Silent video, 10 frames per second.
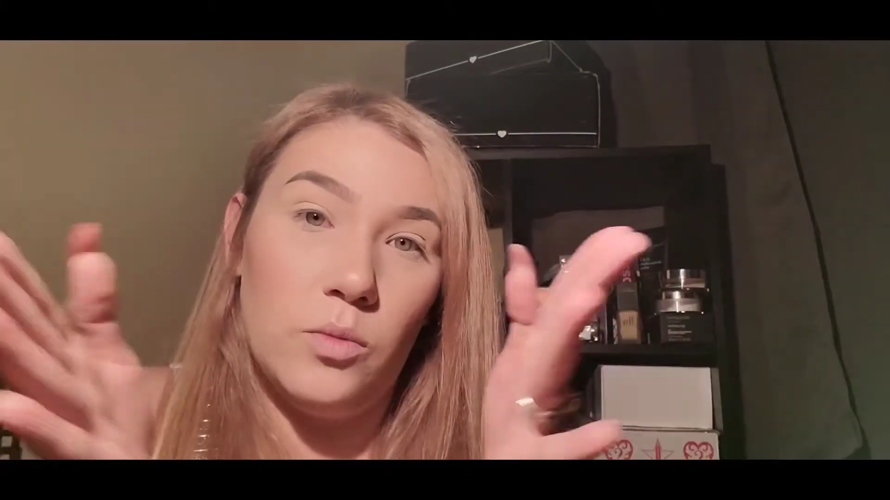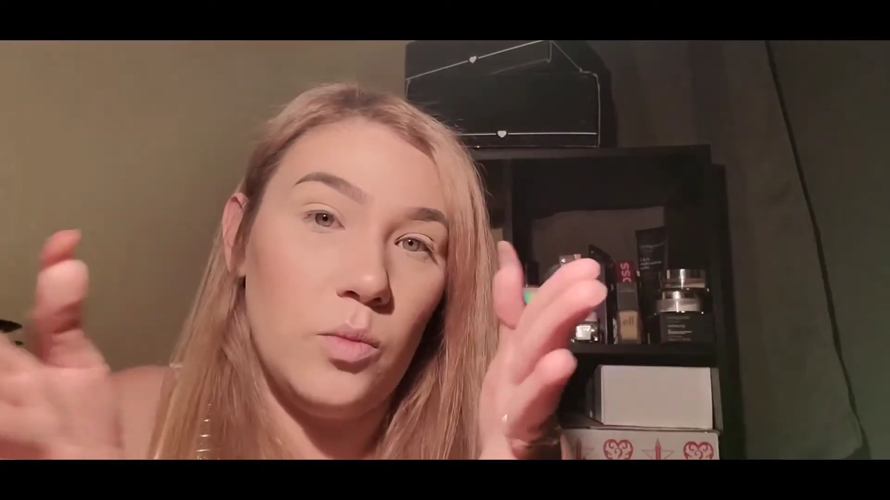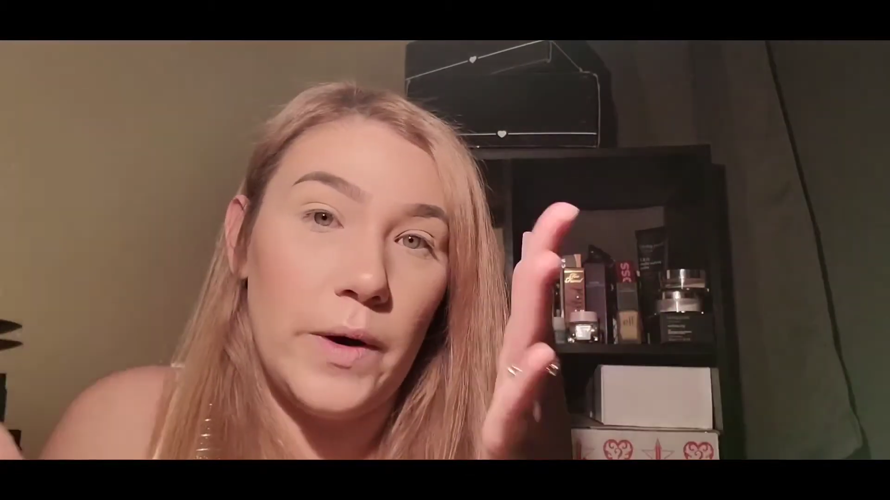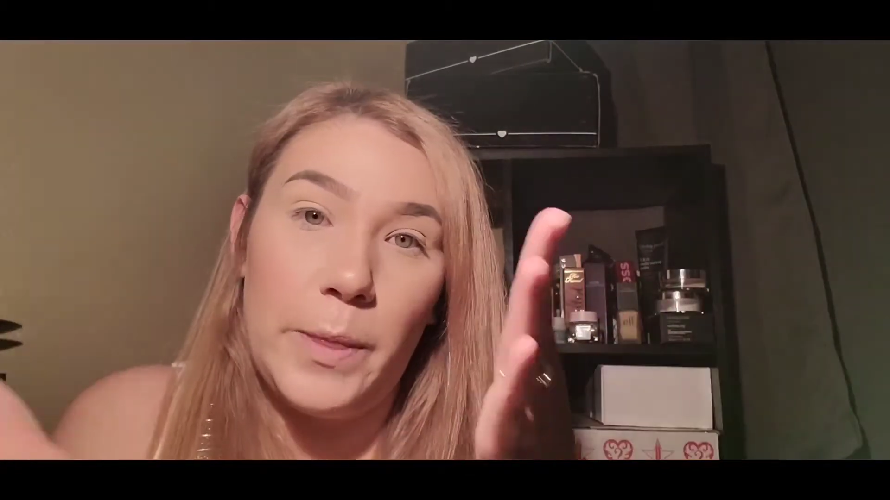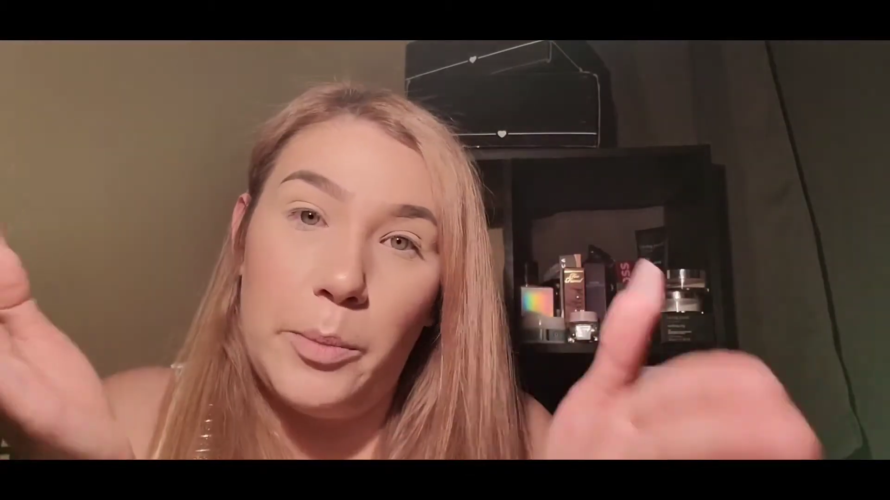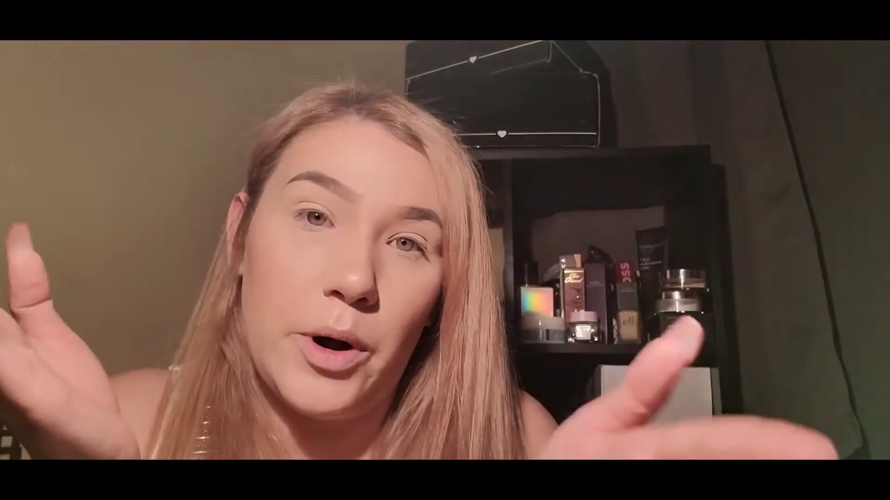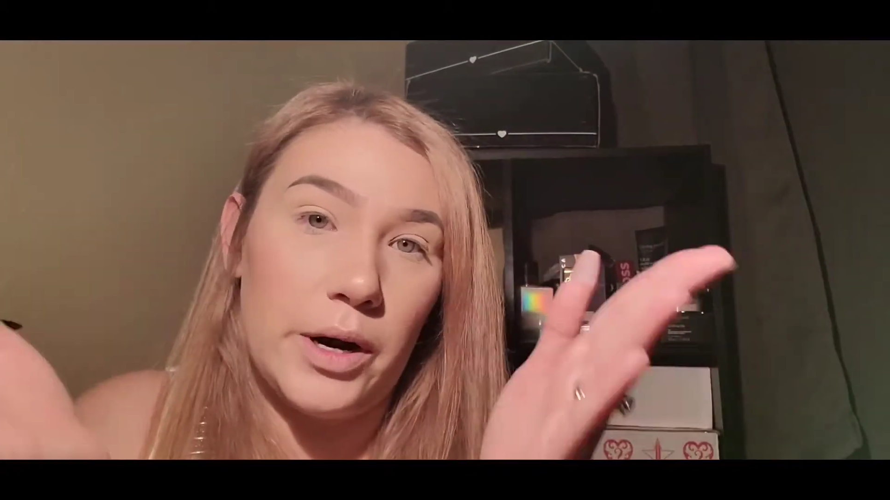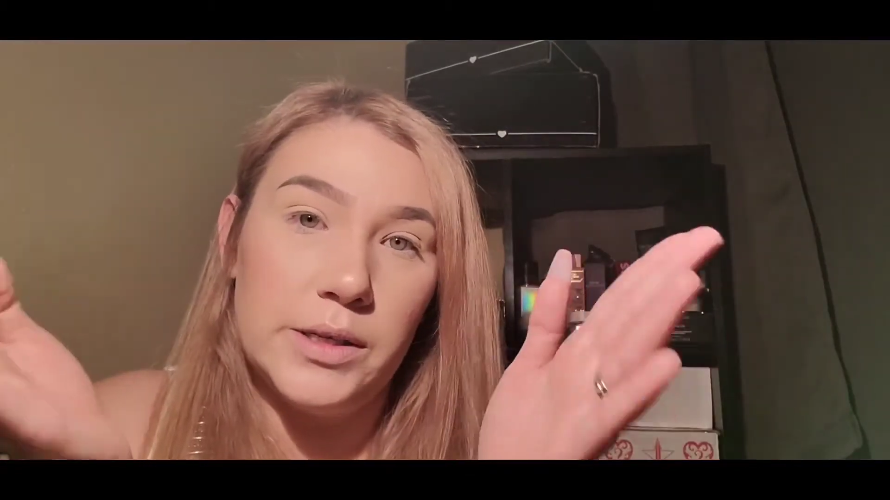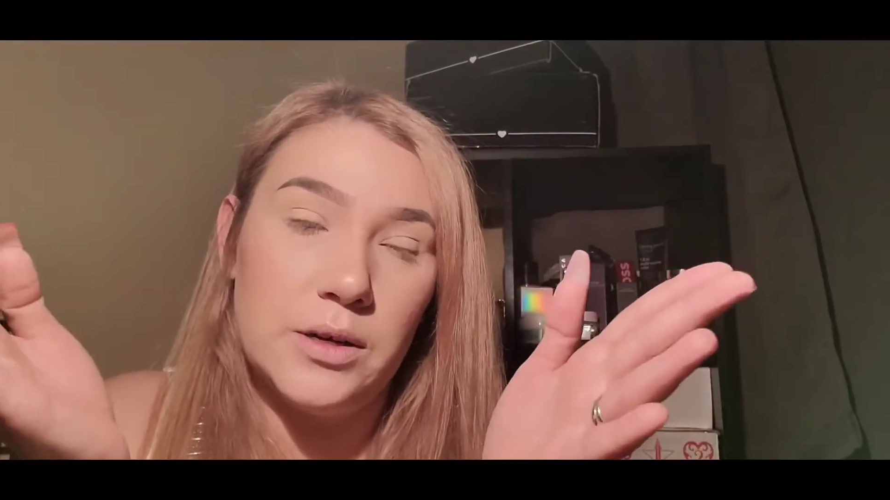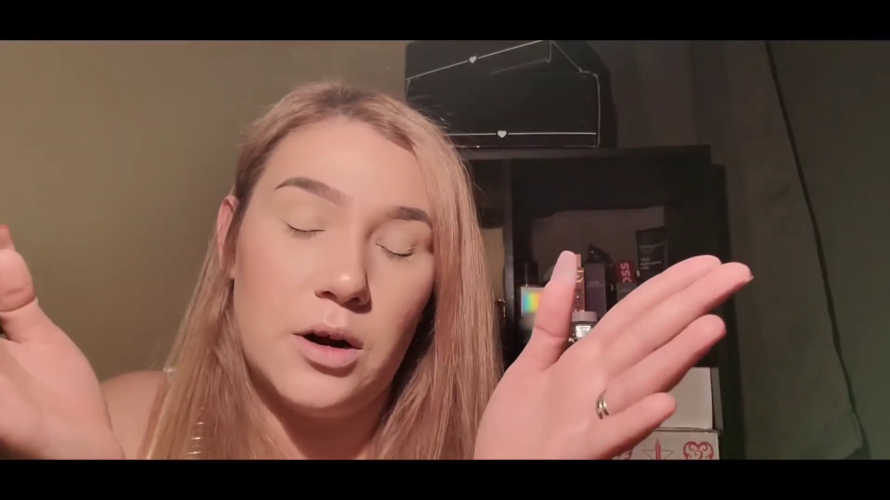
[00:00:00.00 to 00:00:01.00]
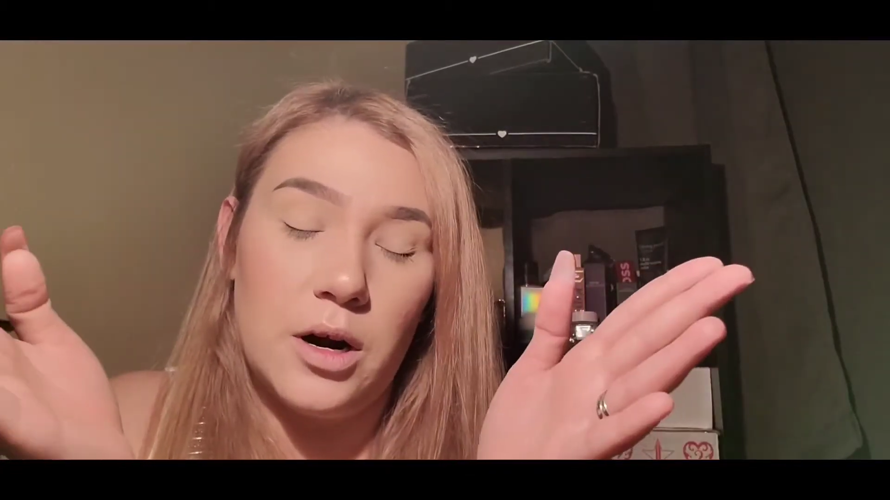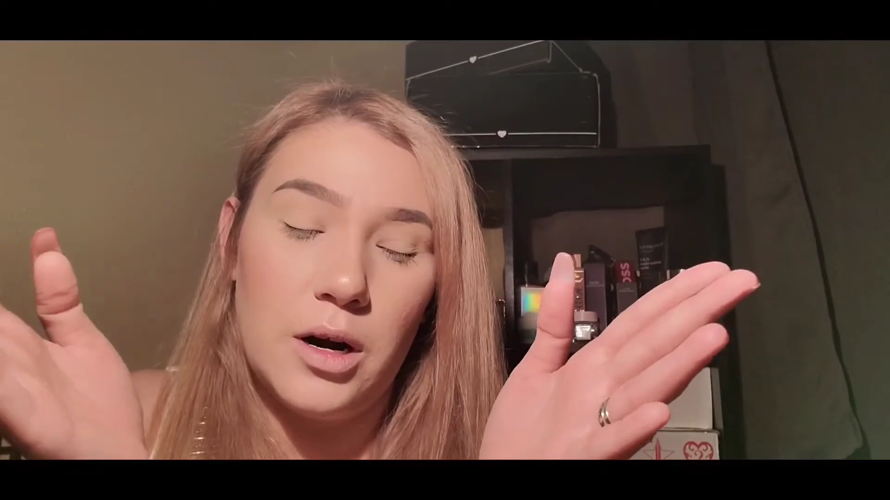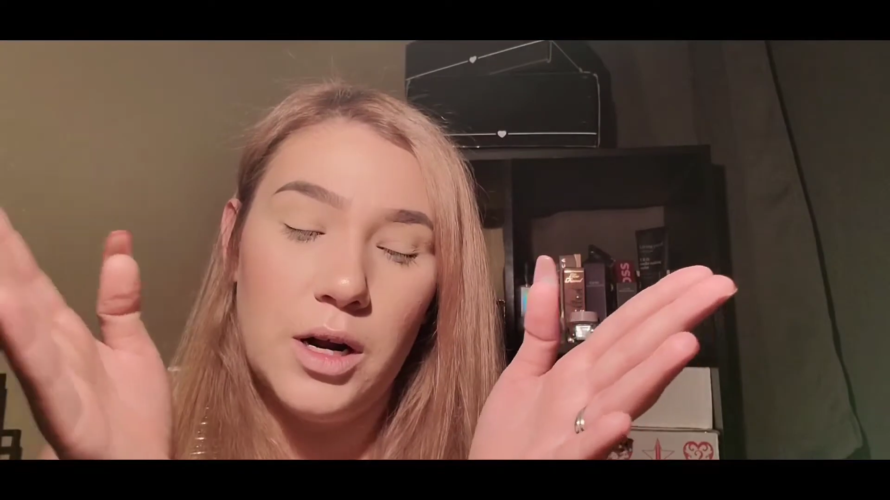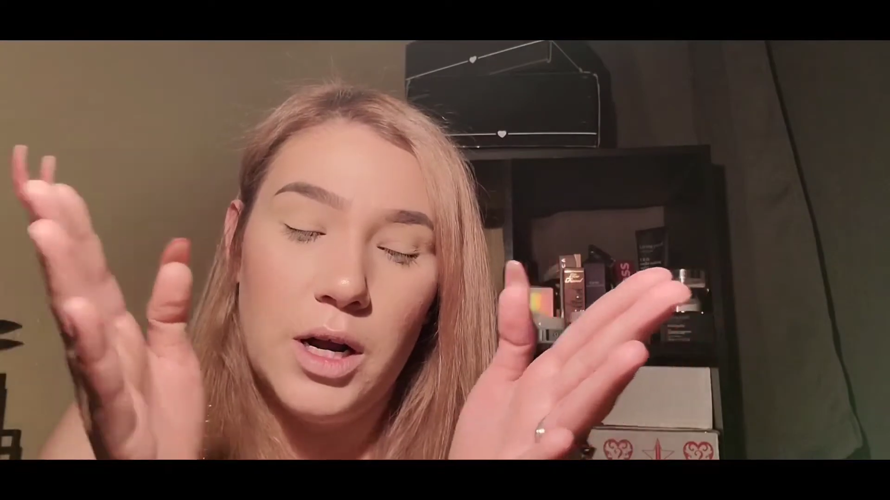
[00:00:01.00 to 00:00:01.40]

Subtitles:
what the products are.